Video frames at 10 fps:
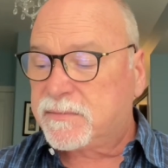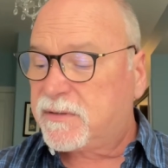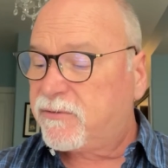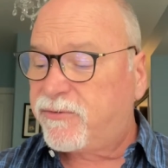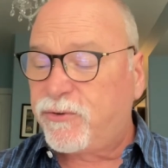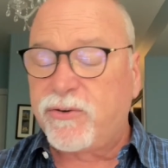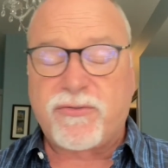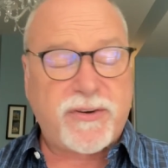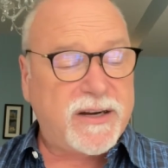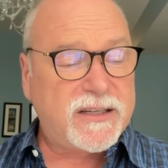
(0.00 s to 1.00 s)
Food
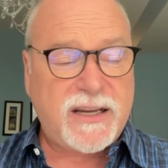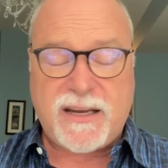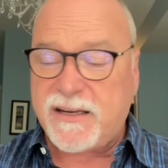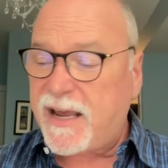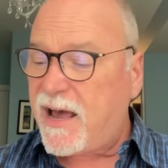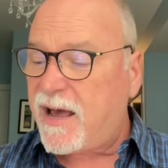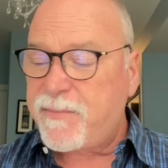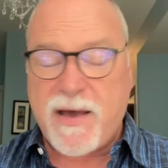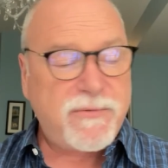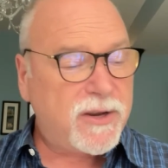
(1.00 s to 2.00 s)
friendly, yeah.
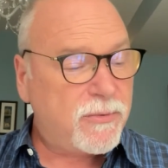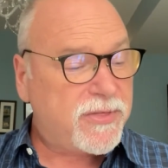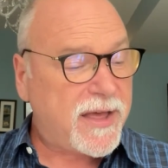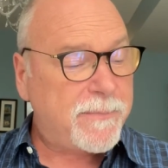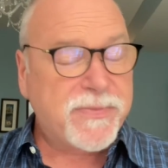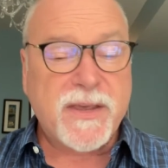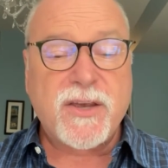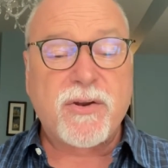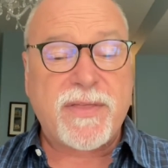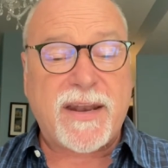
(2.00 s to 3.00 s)
I'm having it with that,
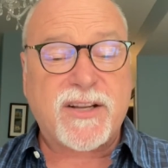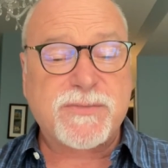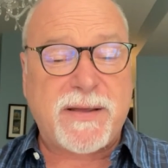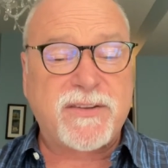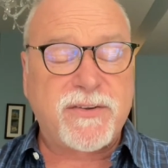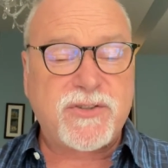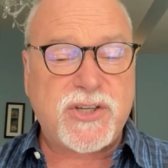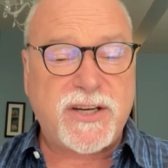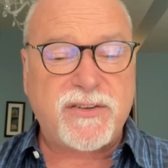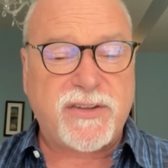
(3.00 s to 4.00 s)
that expensive
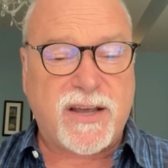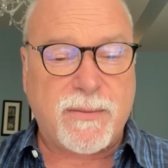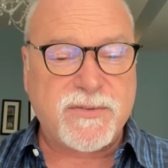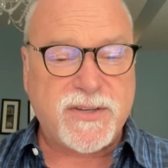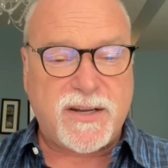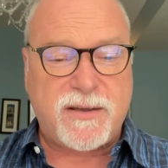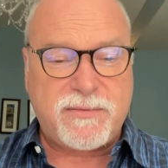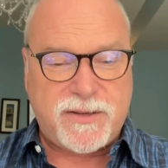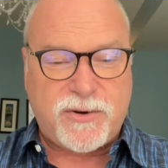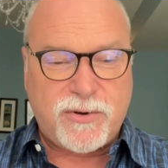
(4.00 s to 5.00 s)
cheese that comes in
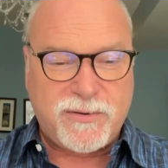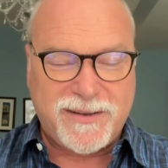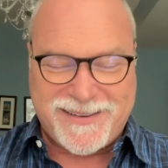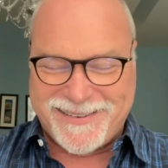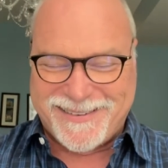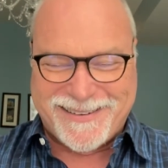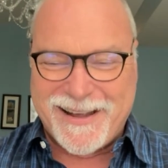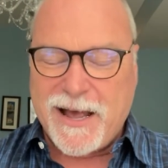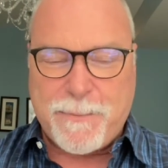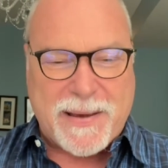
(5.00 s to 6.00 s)
a
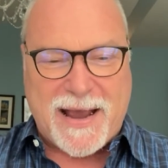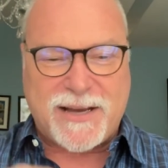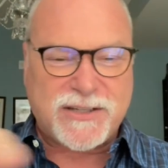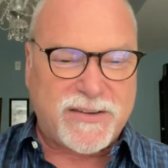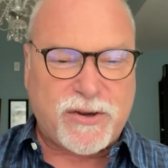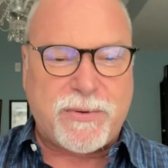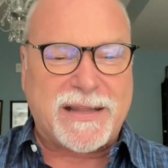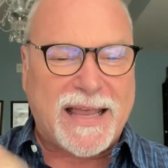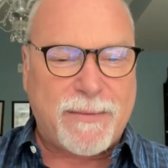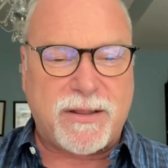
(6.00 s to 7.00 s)
package that has a
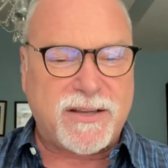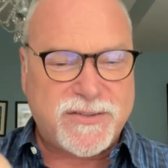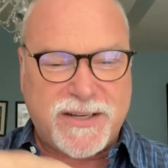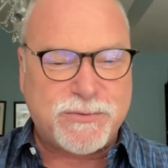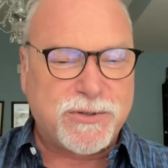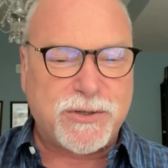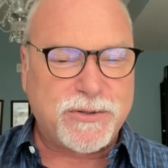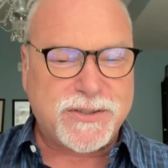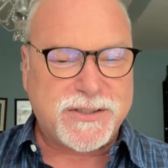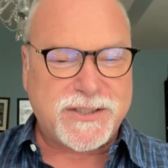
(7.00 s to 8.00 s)
green label that says
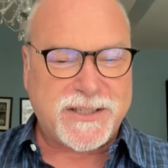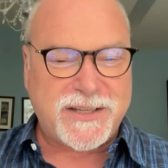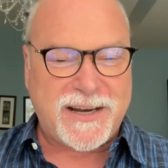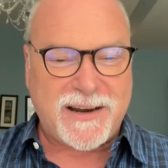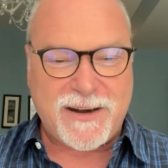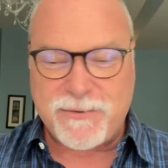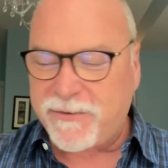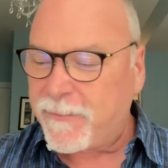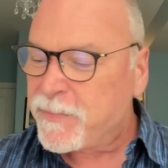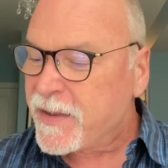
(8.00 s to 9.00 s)
reduced to $6.89 or
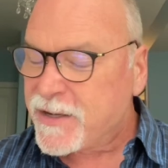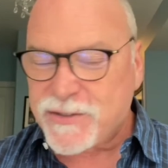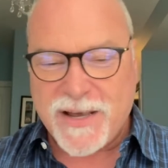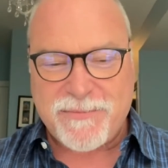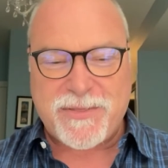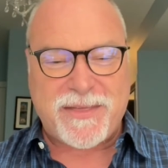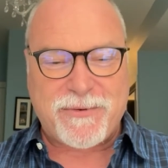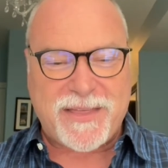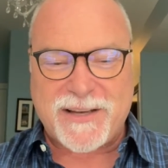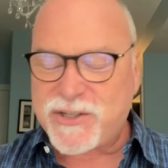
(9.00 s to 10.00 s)
whatever. So
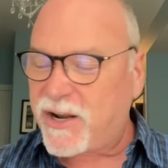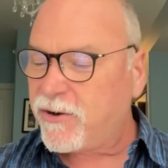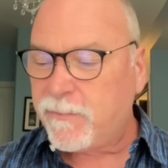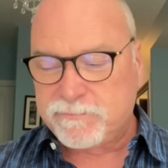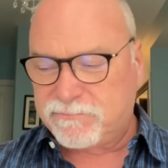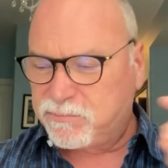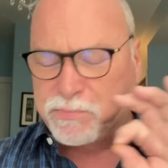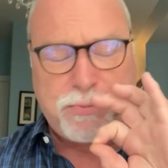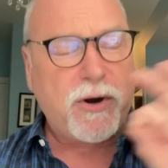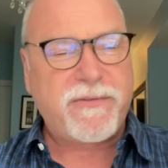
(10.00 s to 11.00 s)
with that cheddar,
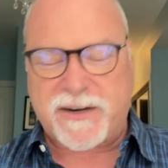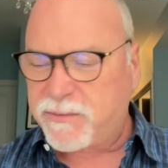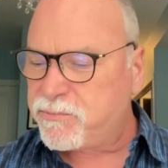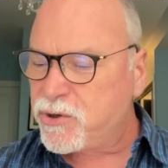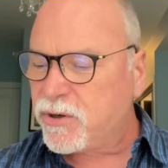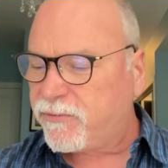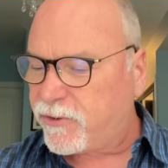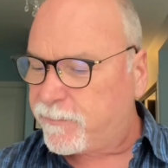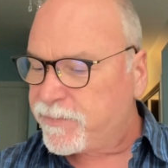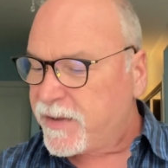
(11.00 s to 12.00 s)
perfect,
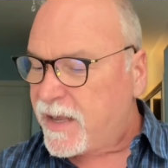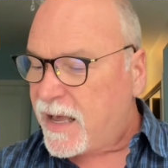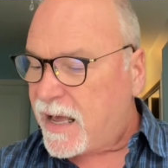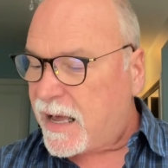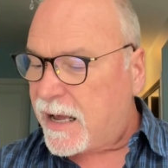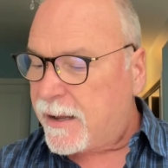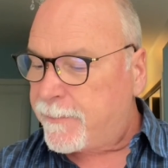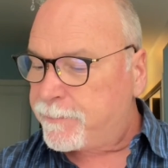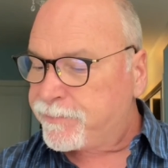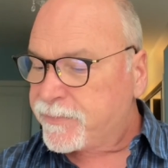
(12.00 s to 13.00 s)
beautiful.
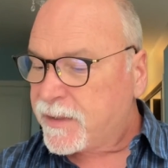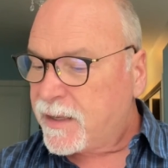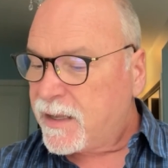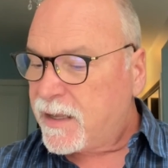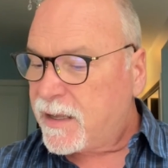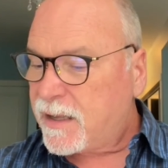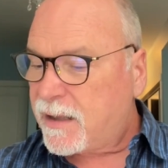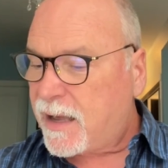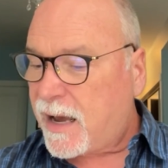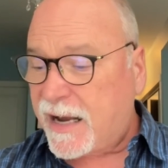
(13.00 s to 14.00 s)

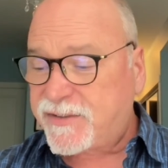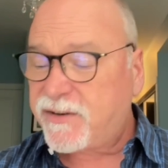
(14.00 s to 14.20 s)
I said